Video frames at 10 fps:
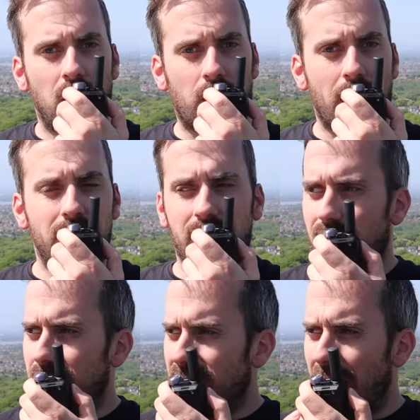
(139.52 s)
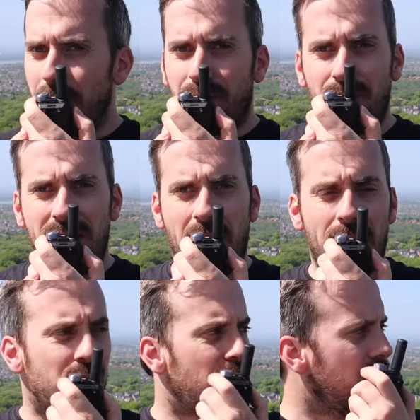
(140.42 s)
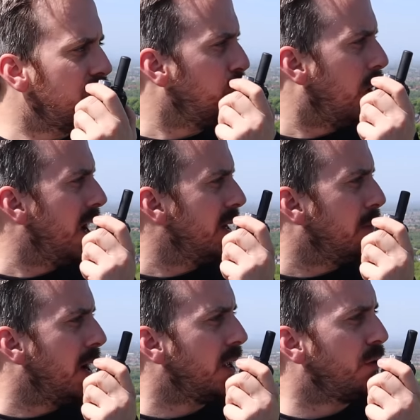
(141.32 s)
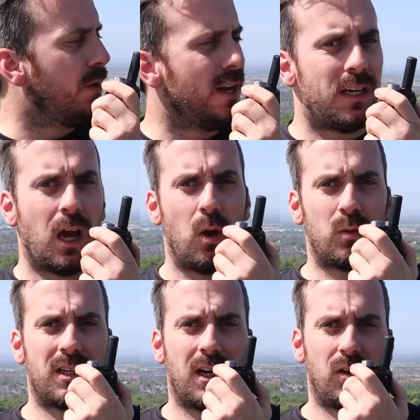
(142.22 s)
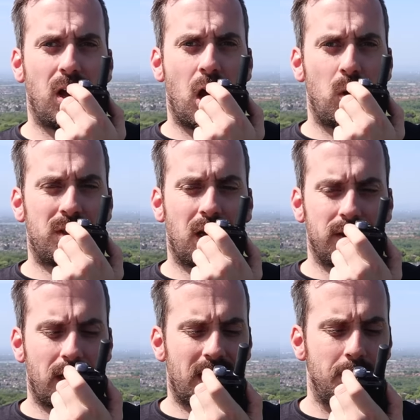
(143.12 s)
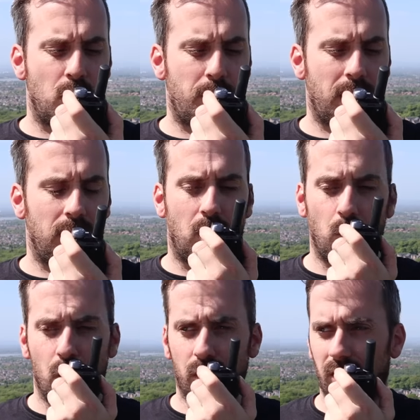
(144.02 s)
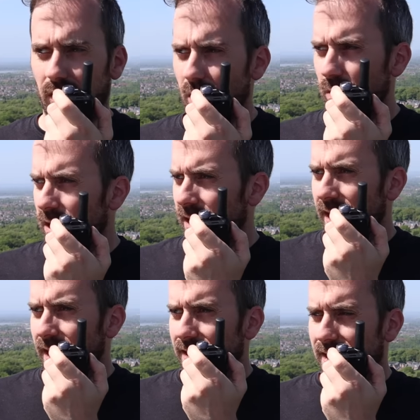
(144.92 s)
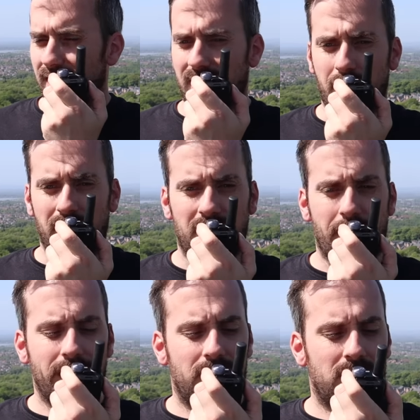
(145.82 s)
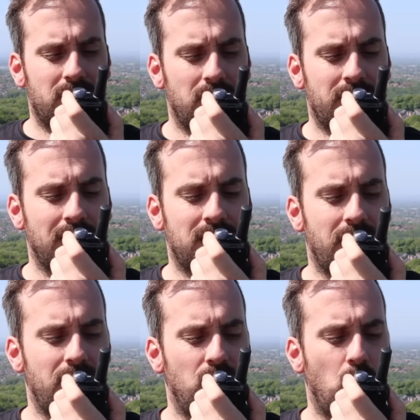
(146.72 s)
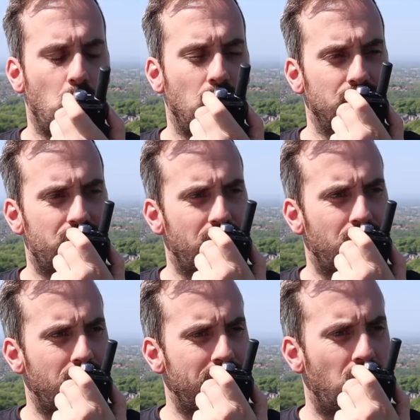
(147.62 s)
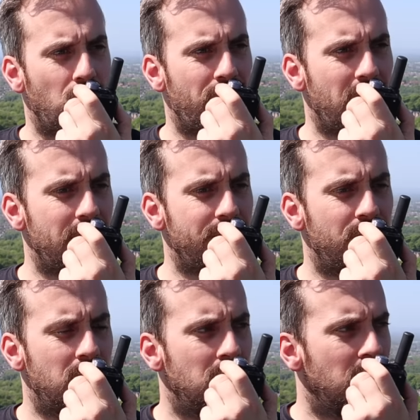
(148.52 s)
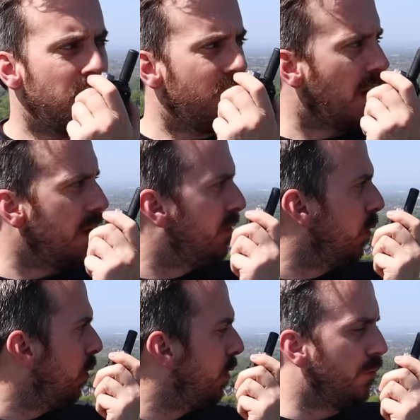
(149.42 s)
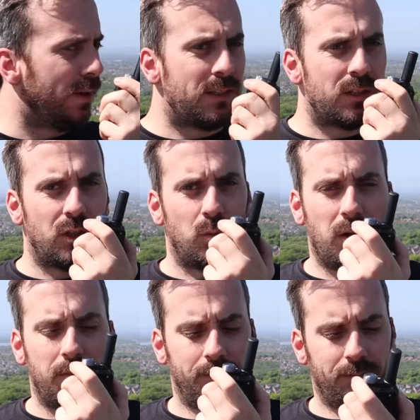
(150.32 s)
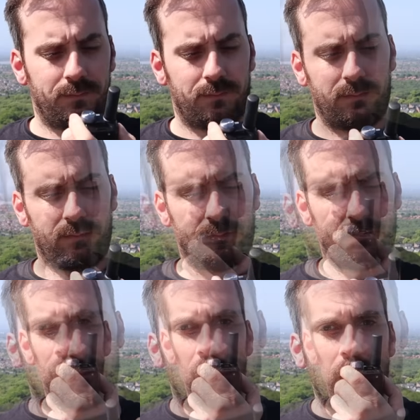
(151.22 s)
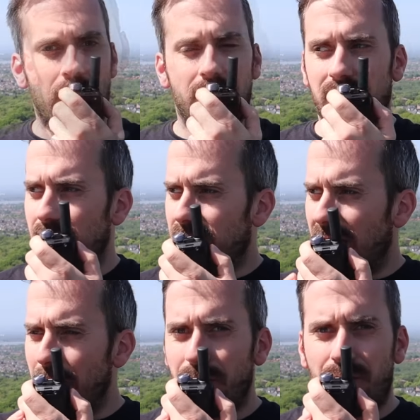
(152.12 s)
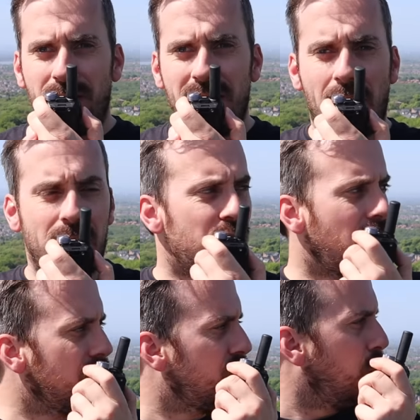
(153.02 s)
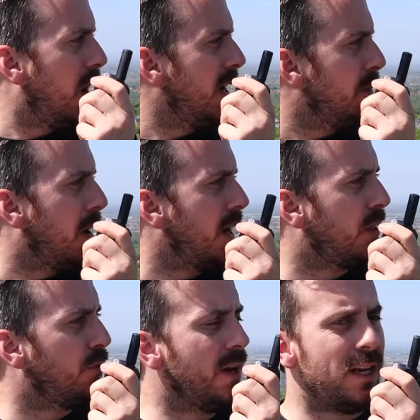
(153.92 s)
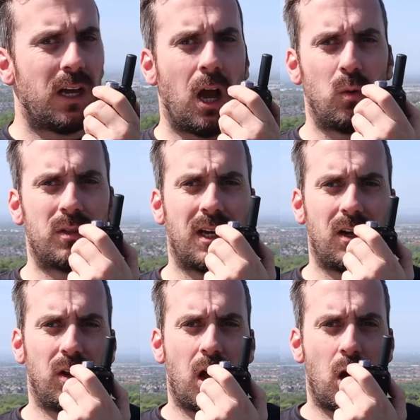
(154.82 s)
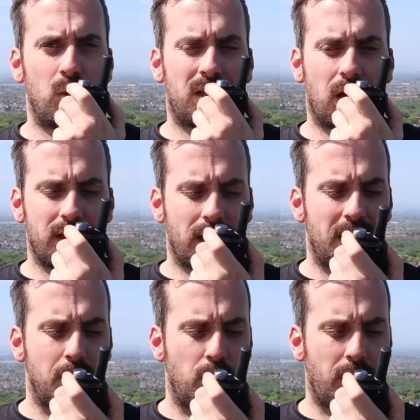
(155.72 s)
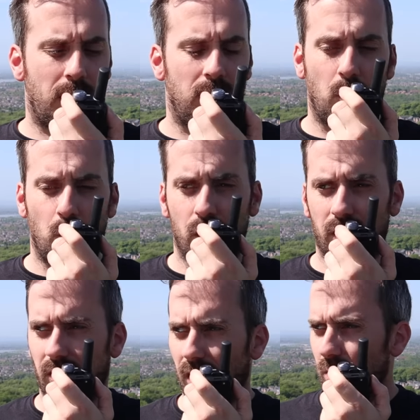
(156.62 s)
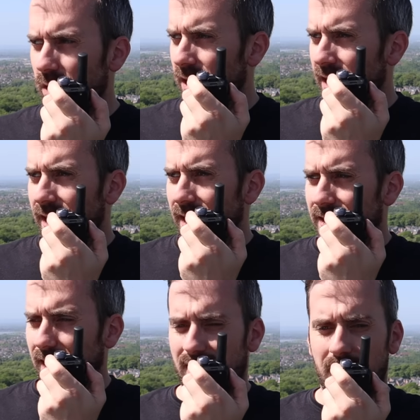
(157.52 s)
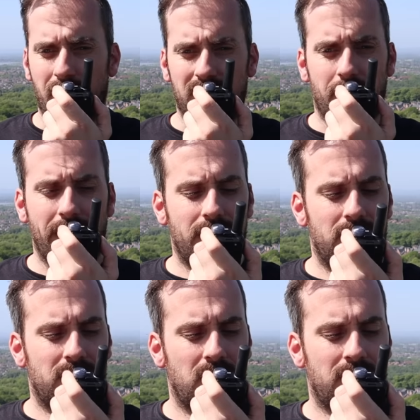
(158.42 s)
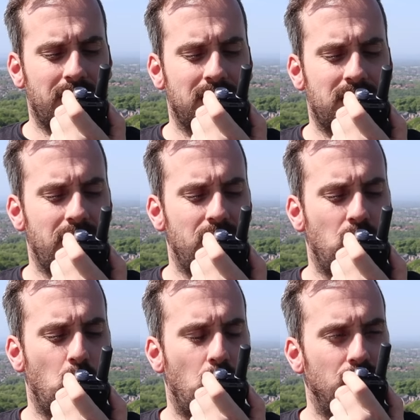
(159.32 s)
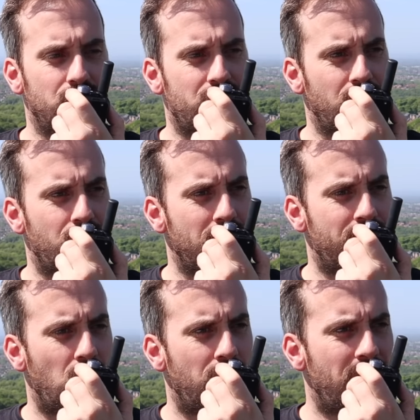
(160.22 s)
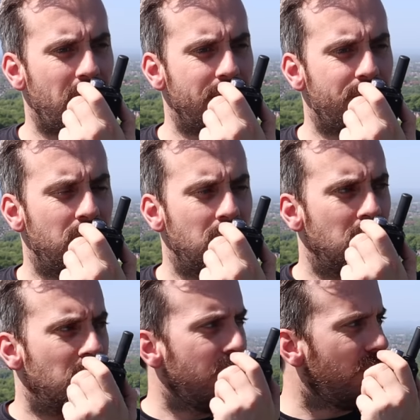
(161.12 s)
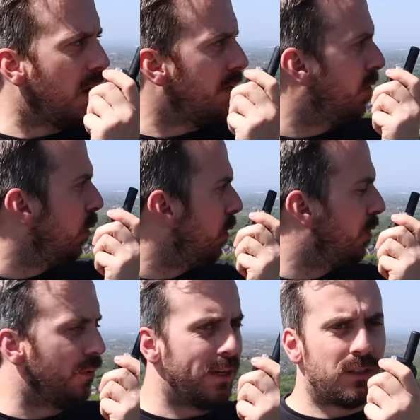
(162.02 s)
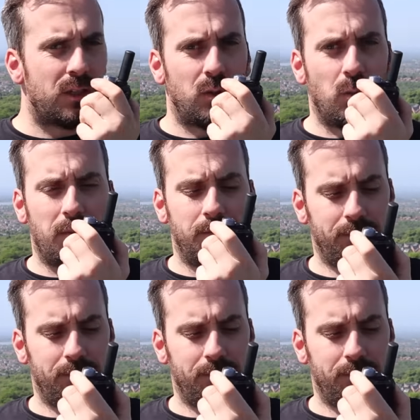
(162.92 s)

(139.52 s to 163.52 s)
Okay, this is M3HHY Mike 3 Hotel Hotel Yankee Mobile on Werneth Low. Testing back to base. Testing 1, 2, 3, 4, 5, 5, 4, 3, 2, 1. Okay, this is M3HHY Mike 3 Hotel Hotel Yankee Mobile on Werneth Low. Testing back to base. Testing 1, 2, 3, 4, 5, 5, 4, 3, 2, 1.